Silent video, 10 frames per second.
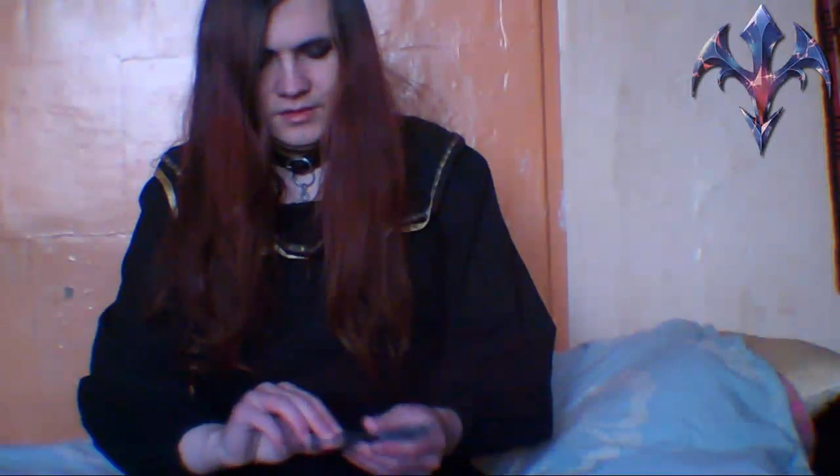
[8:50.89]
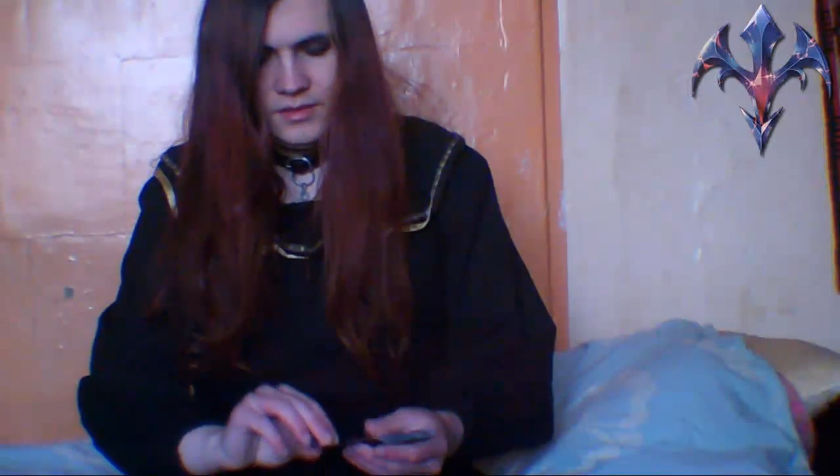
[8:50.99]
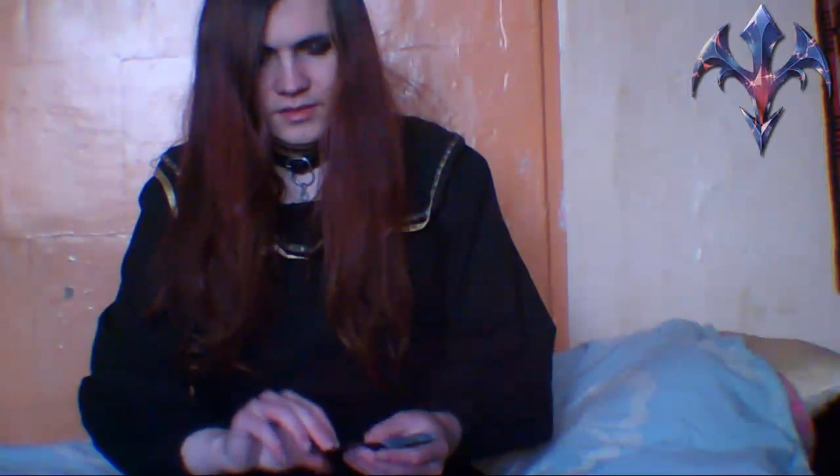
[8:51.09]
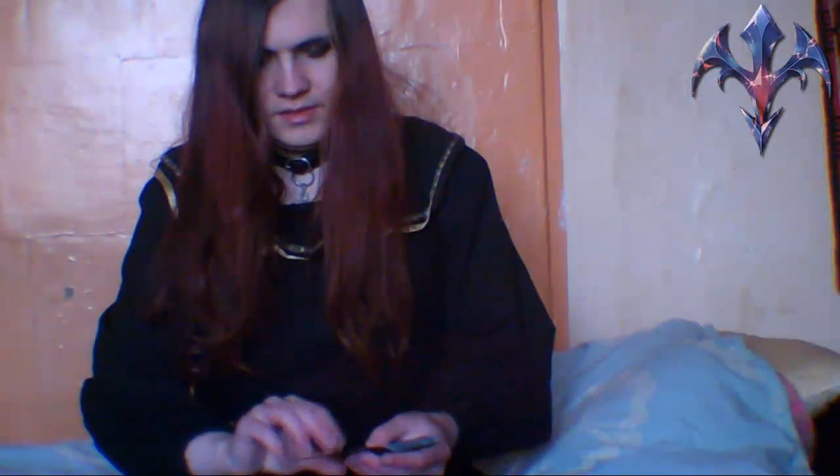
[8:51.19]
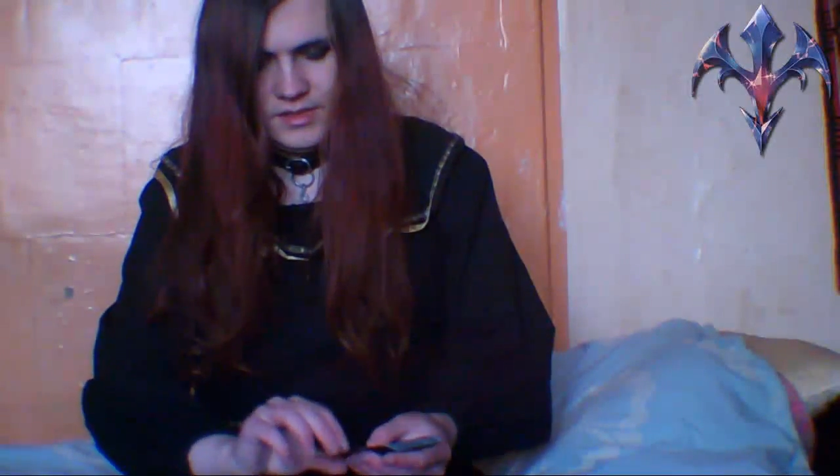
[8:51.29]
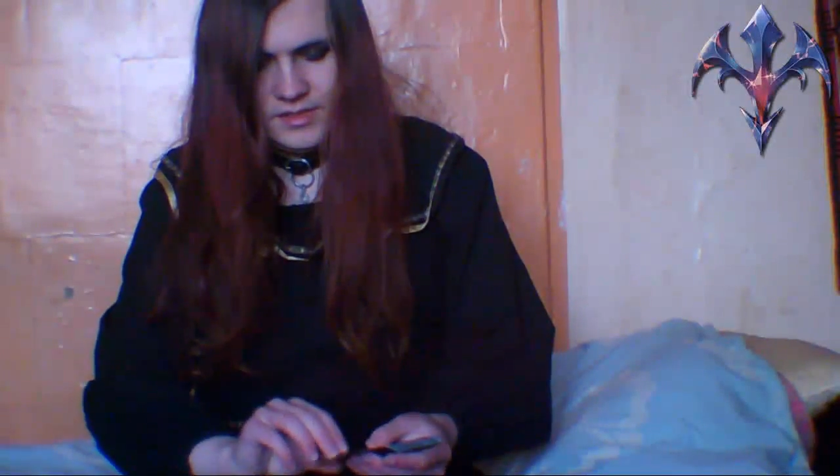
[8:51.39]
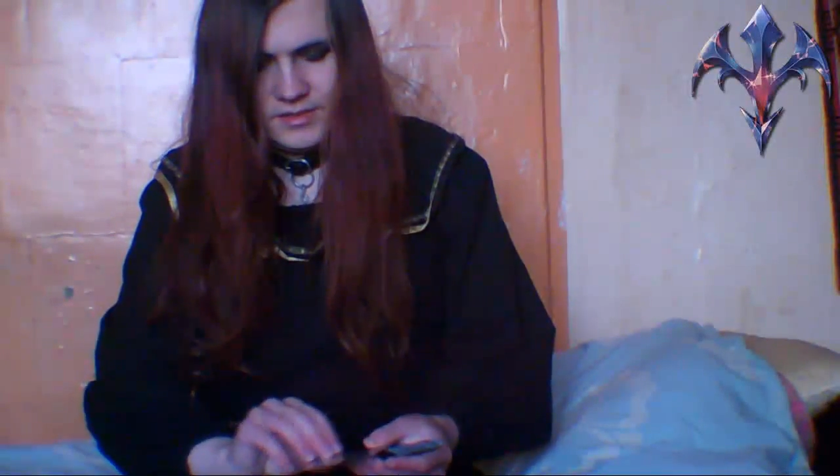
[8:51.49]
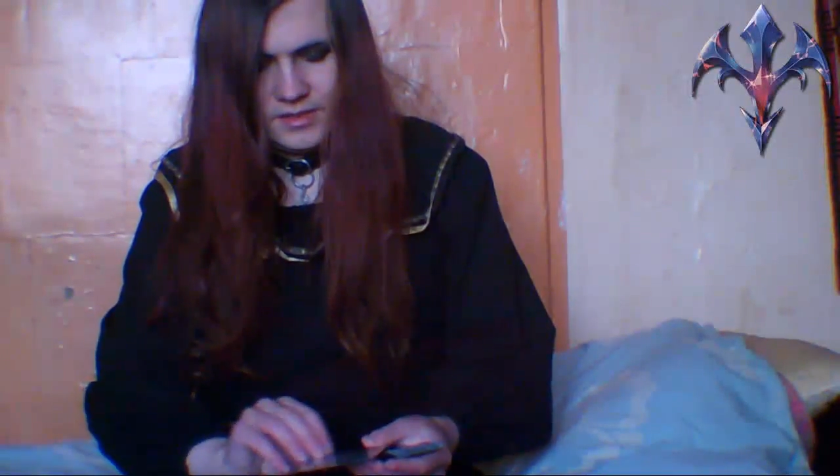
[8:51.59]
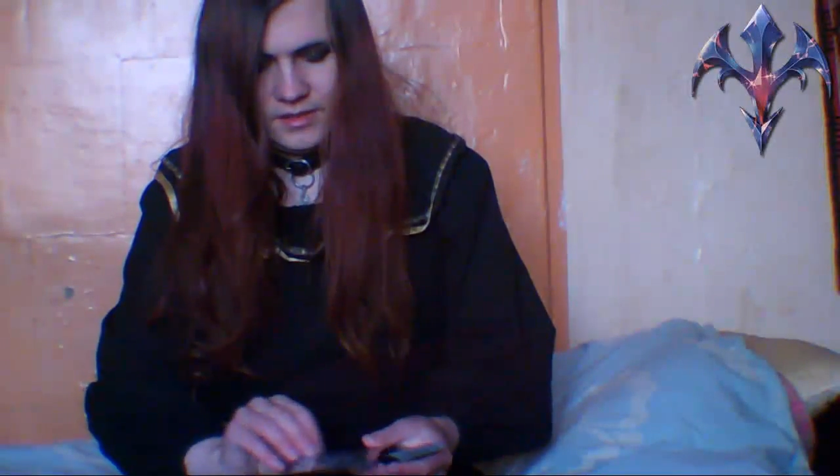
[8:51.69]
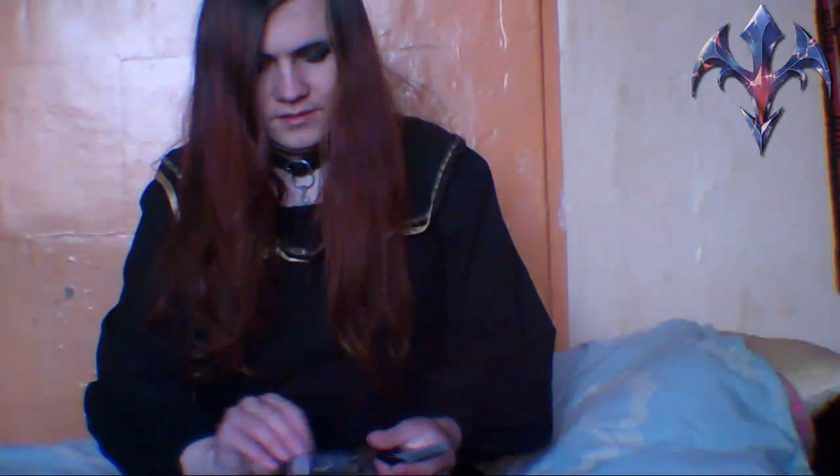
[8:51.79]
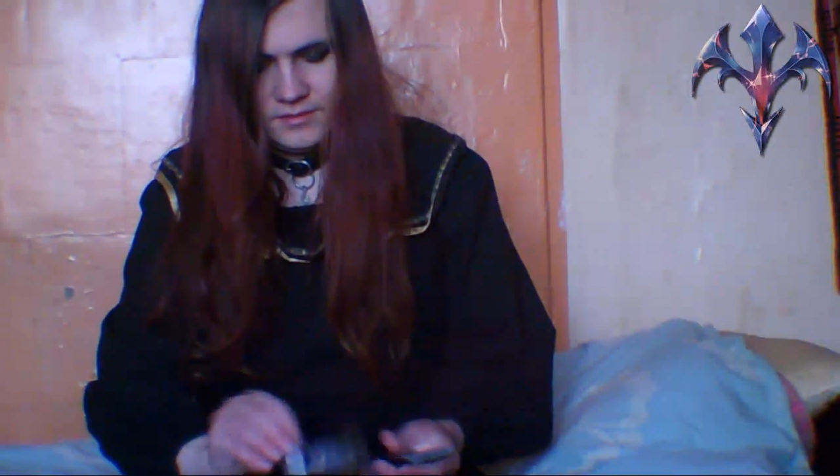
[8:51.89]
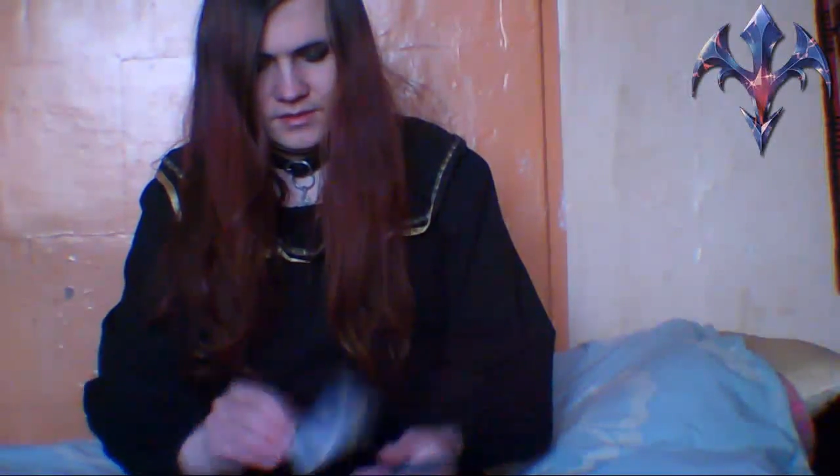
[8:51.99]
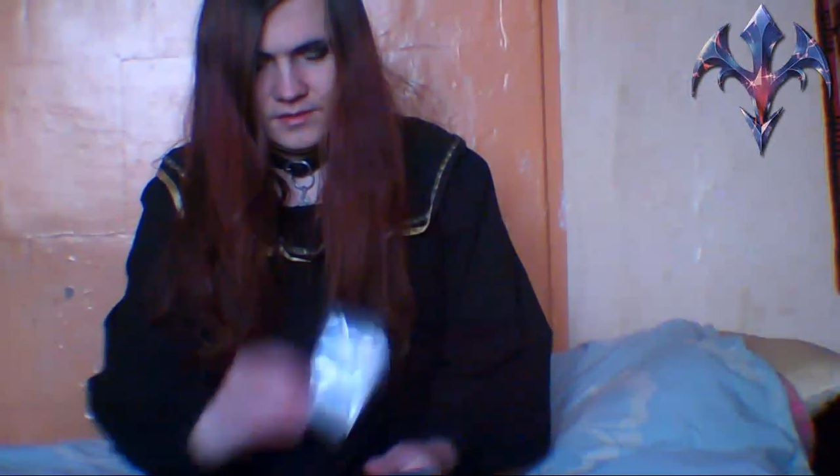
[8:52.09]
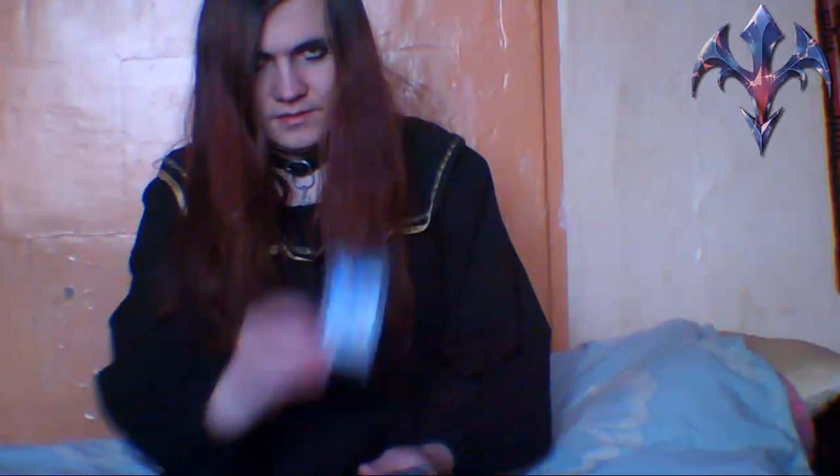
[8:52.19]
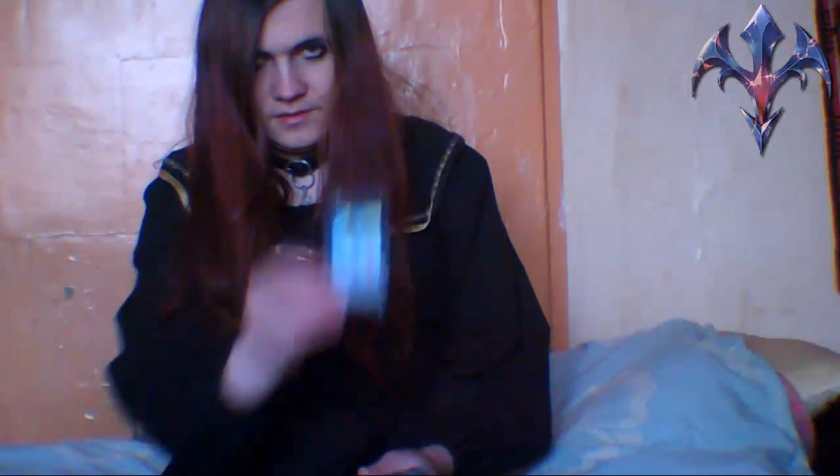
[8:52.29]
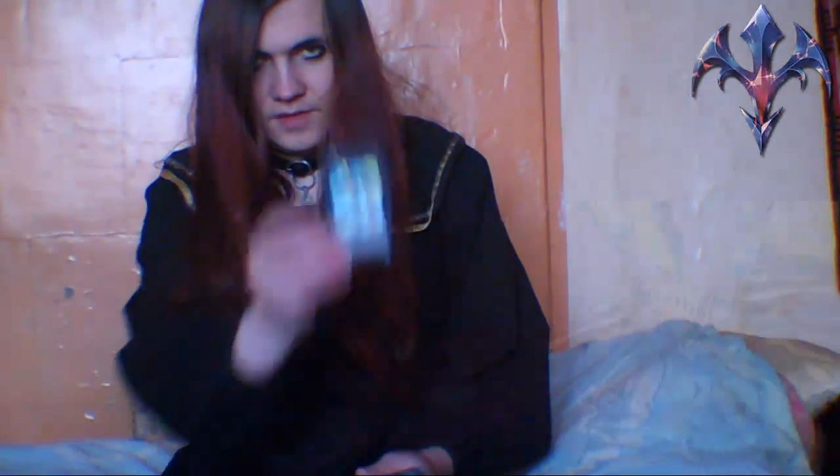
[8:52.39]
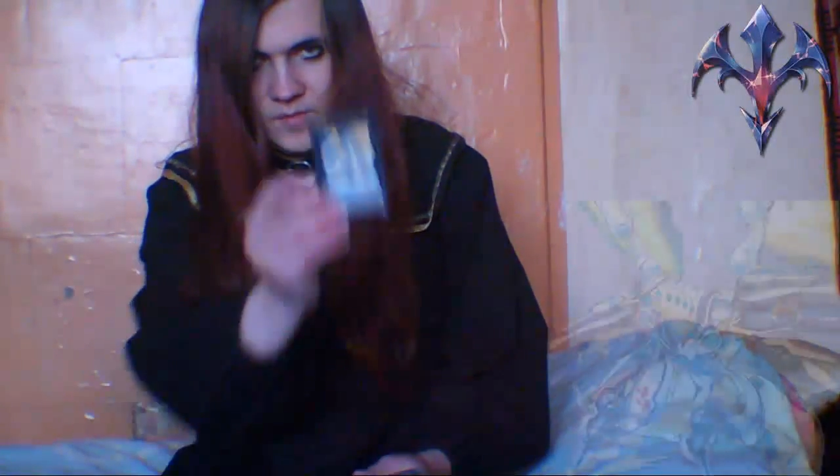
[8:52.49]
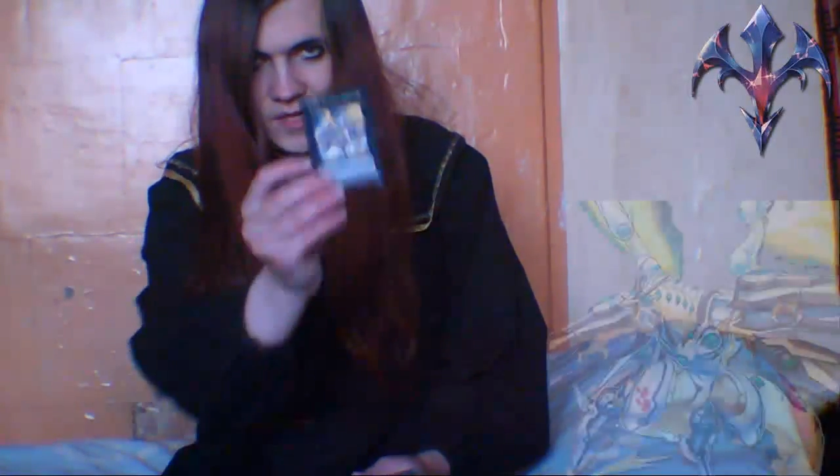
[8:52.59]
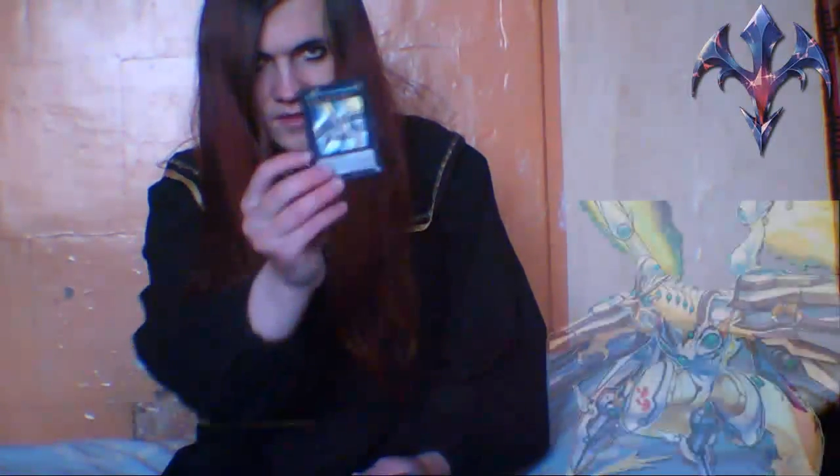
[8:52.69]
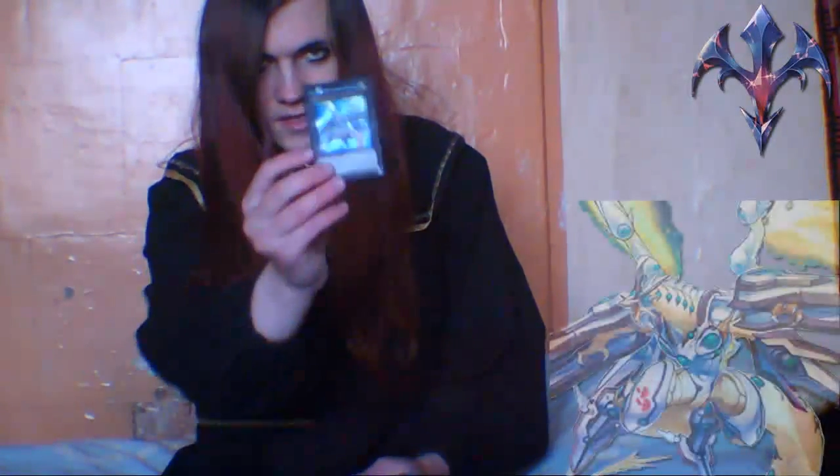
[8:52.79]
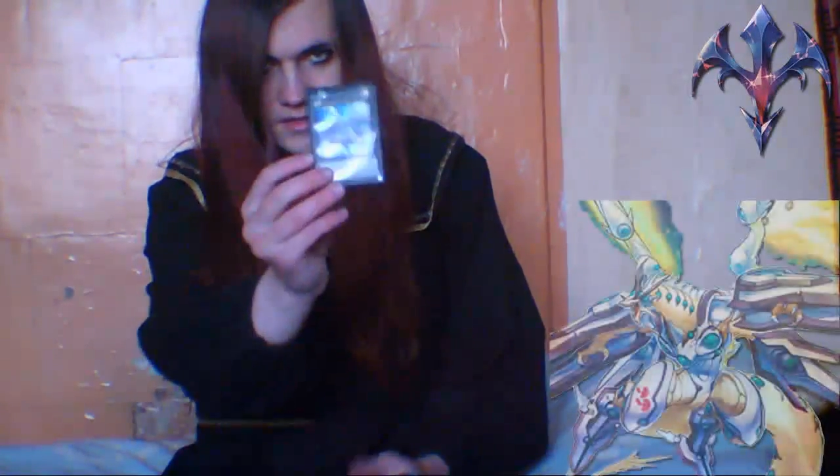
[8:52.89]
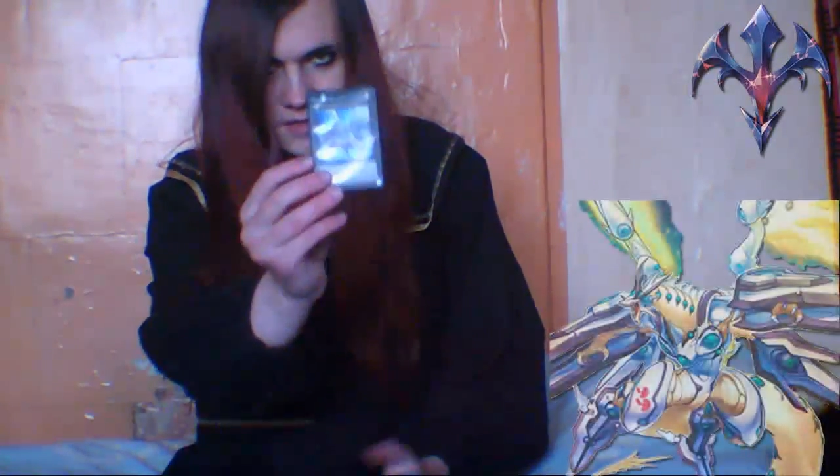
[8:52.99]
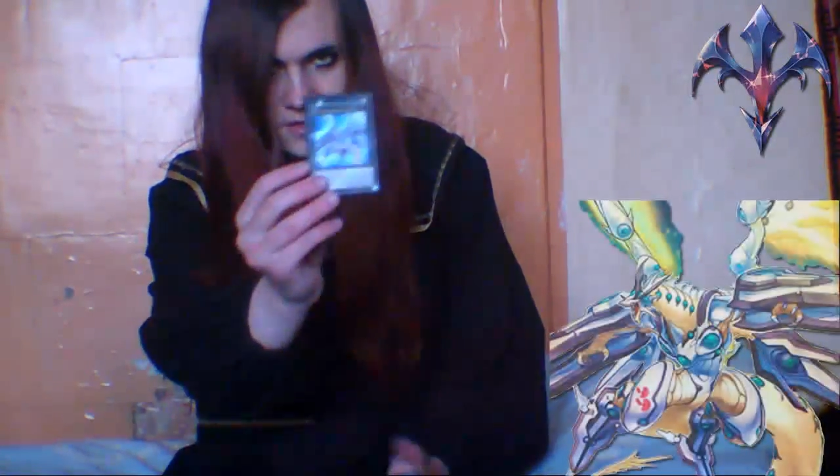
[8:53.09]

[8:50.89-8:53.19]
is number 99,